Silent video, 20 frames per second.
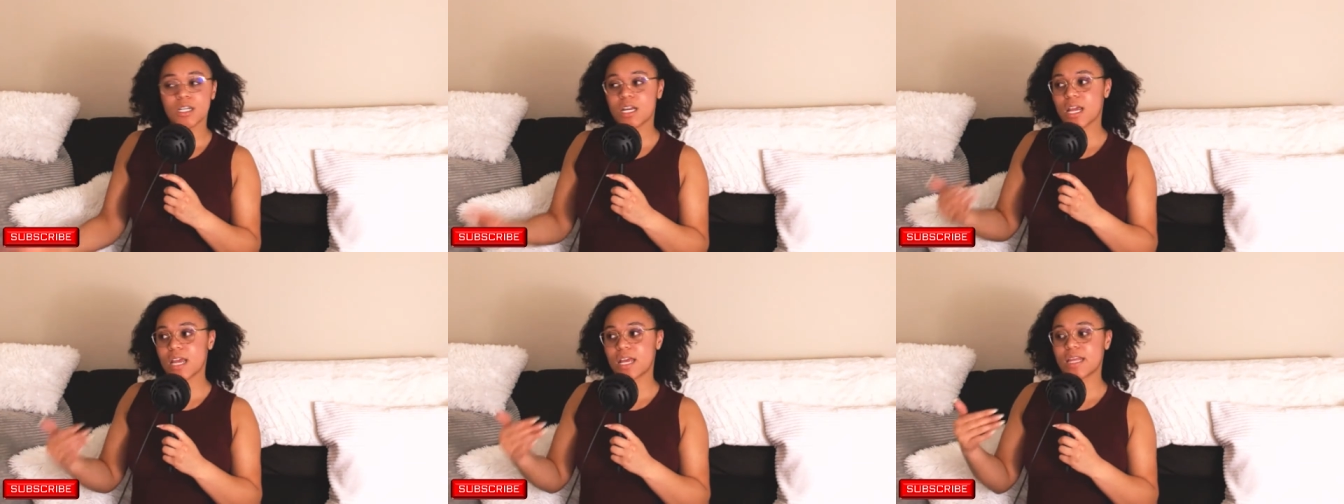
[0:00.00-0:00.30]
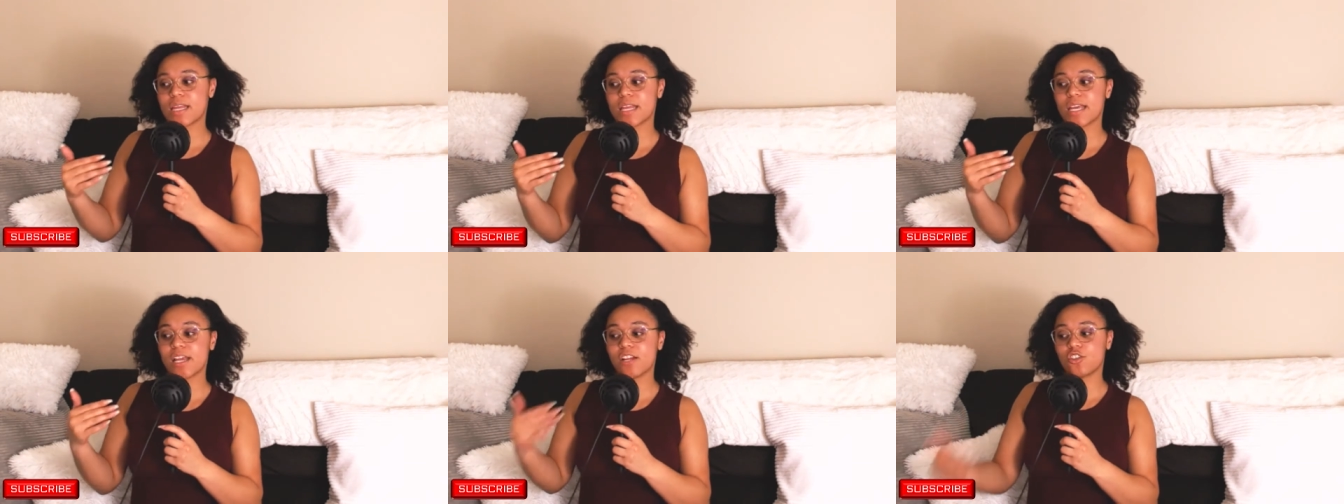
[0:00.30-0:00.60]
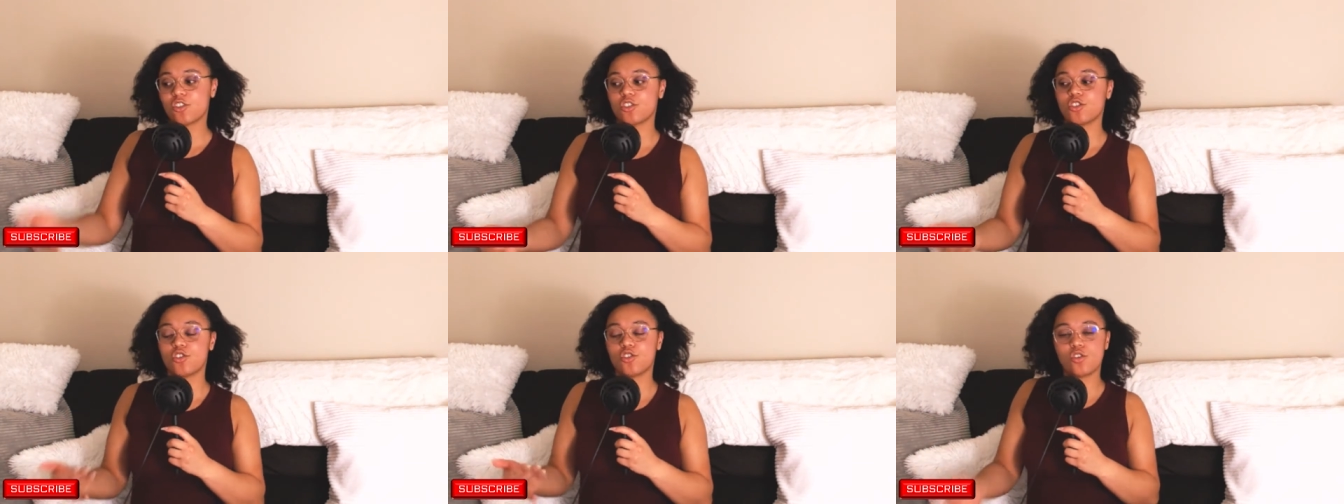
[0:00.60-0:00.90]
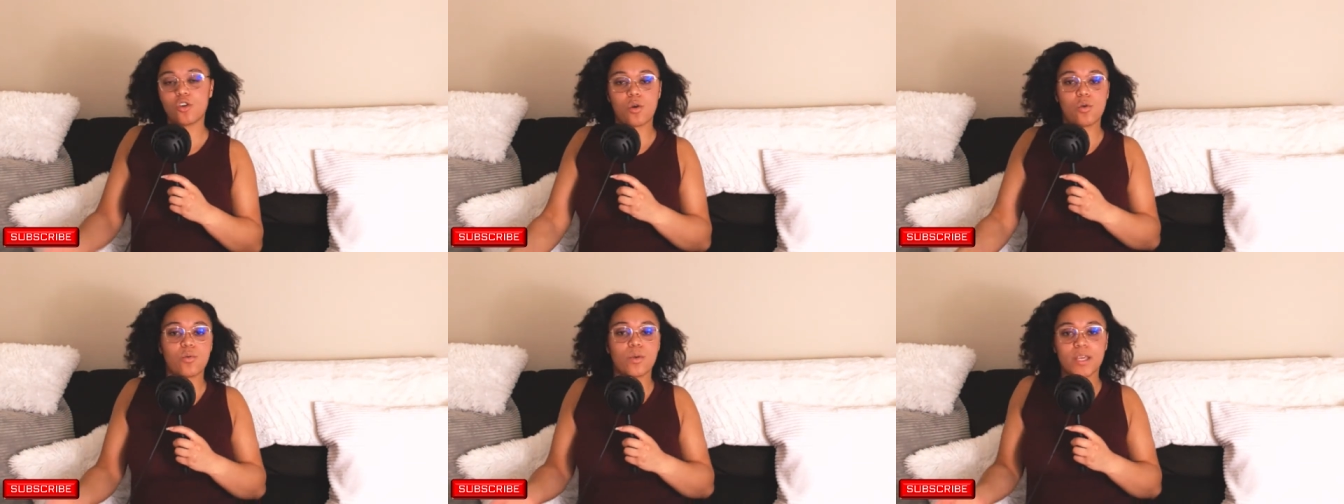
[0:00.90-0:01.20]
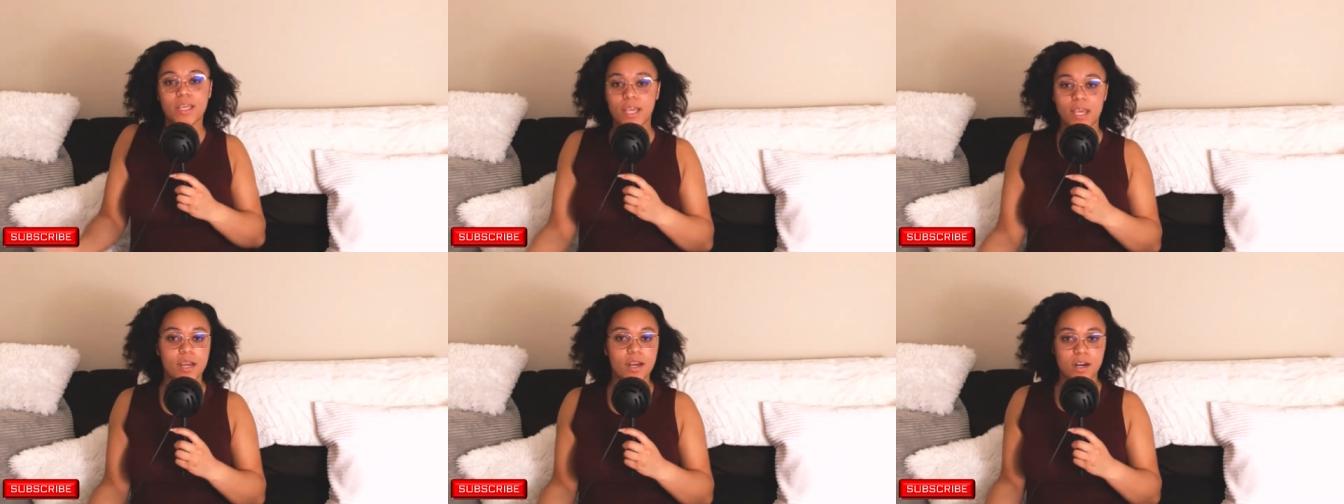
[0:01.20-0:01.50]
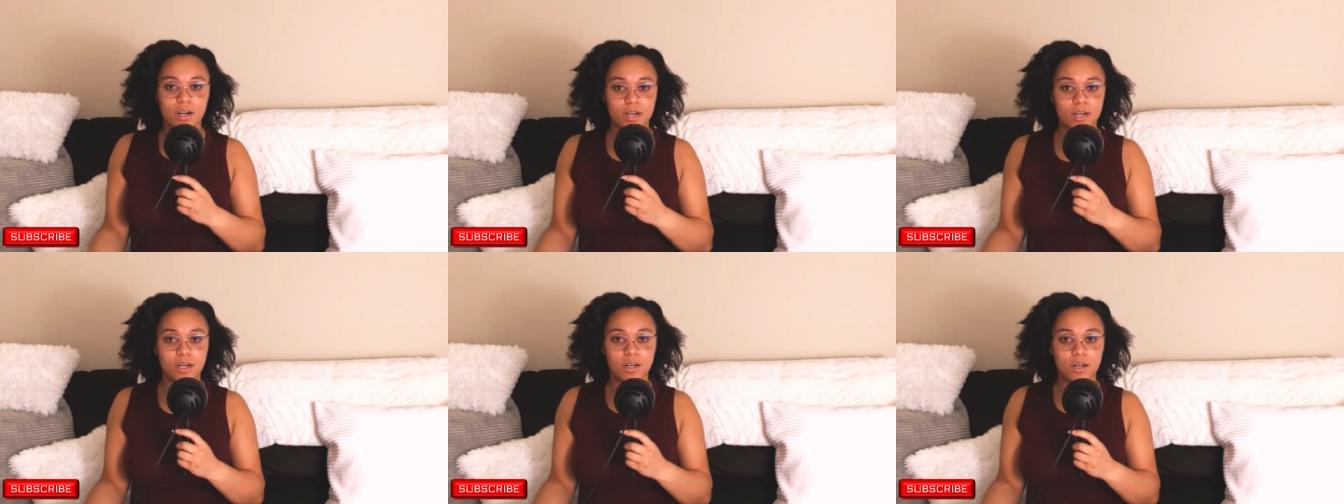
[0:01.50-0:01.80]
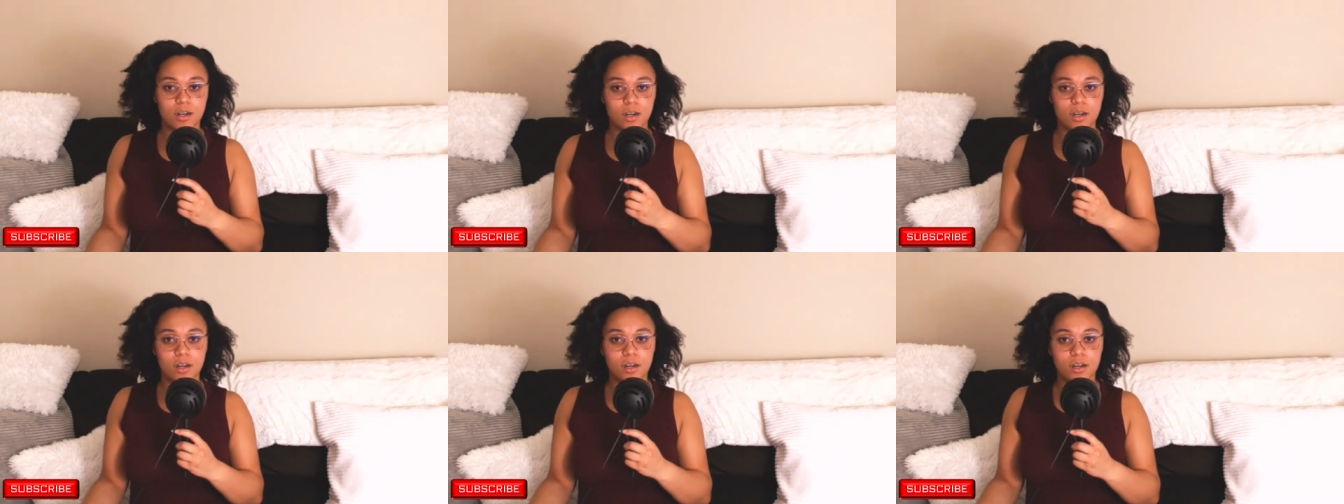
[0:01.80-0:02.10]
and they just don't care,
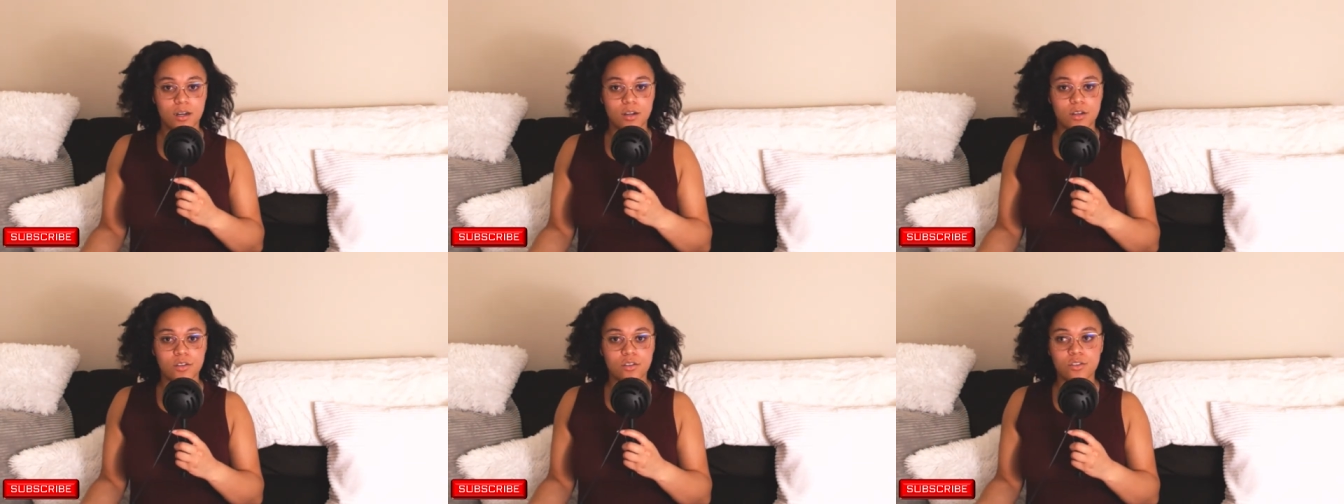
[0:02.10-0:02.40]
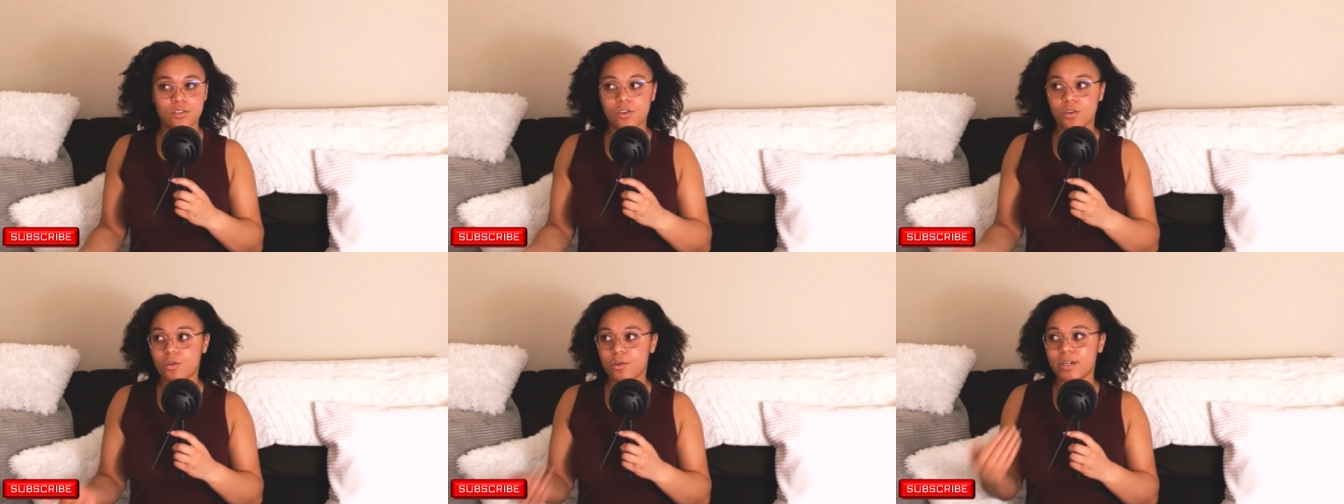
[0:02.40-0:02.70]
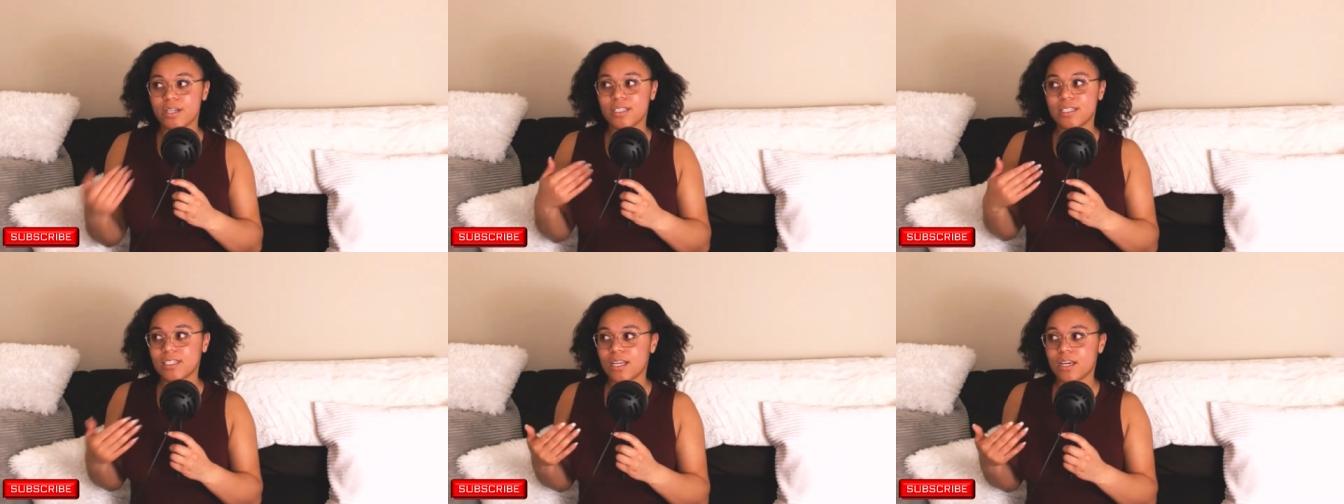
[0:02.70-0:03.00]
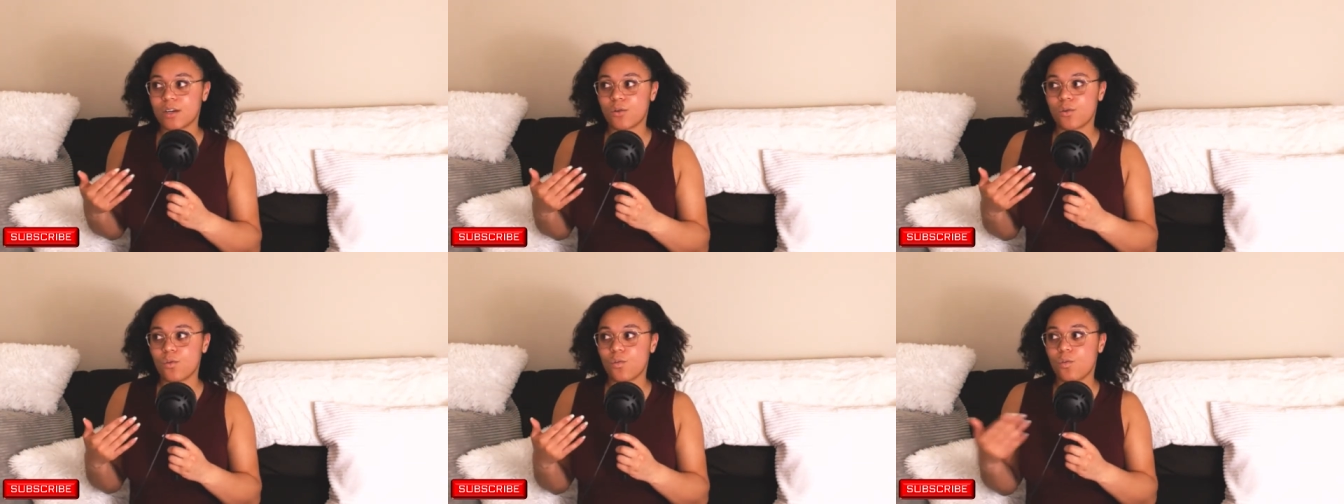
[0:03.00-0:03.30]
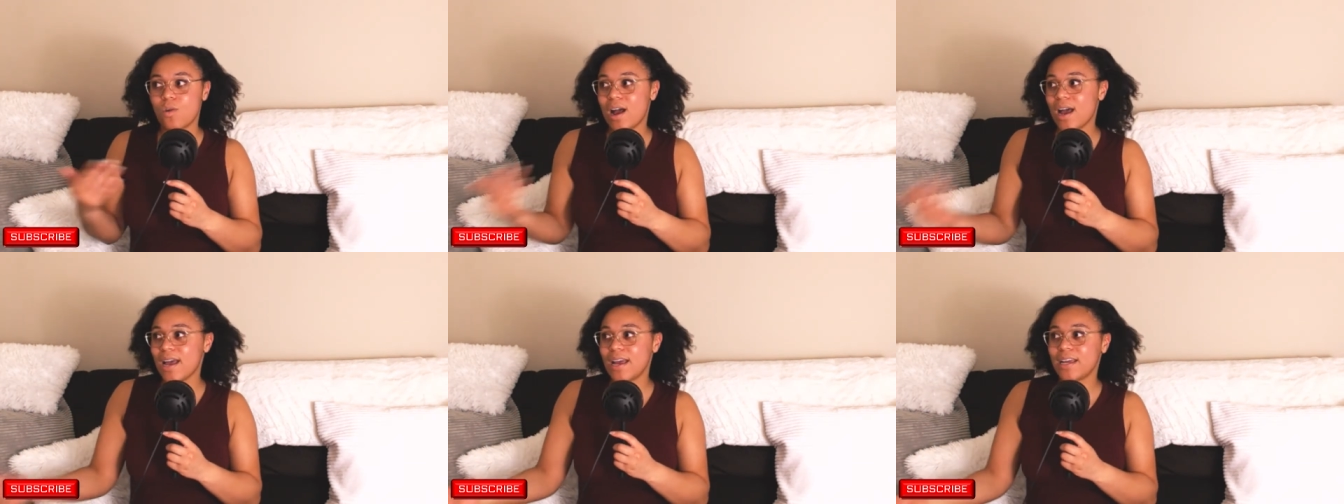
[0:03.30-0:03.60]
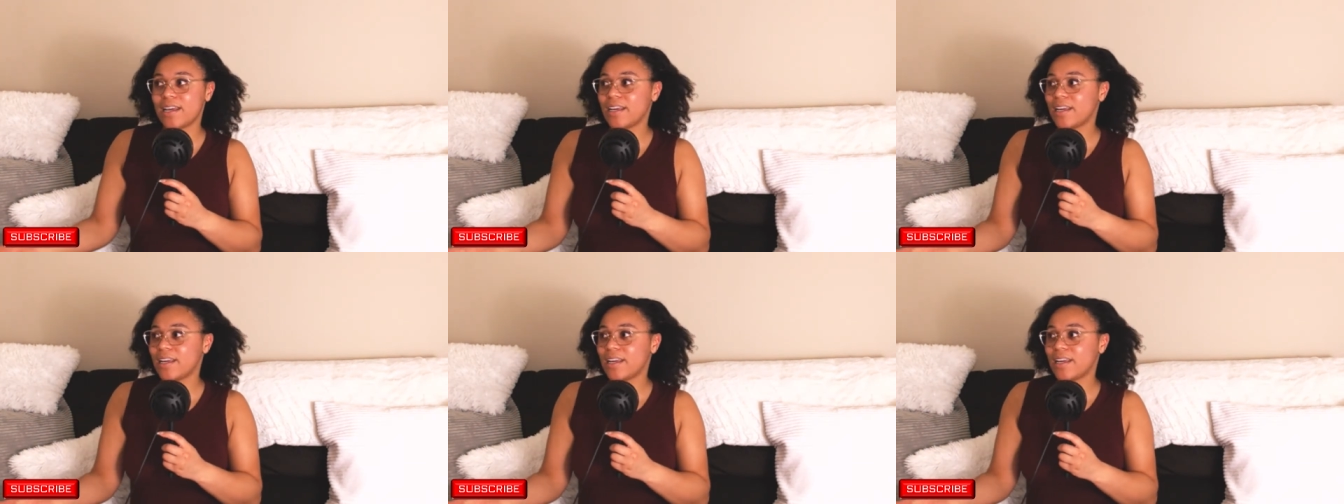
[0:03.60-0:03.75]
you know? And it's like, well, why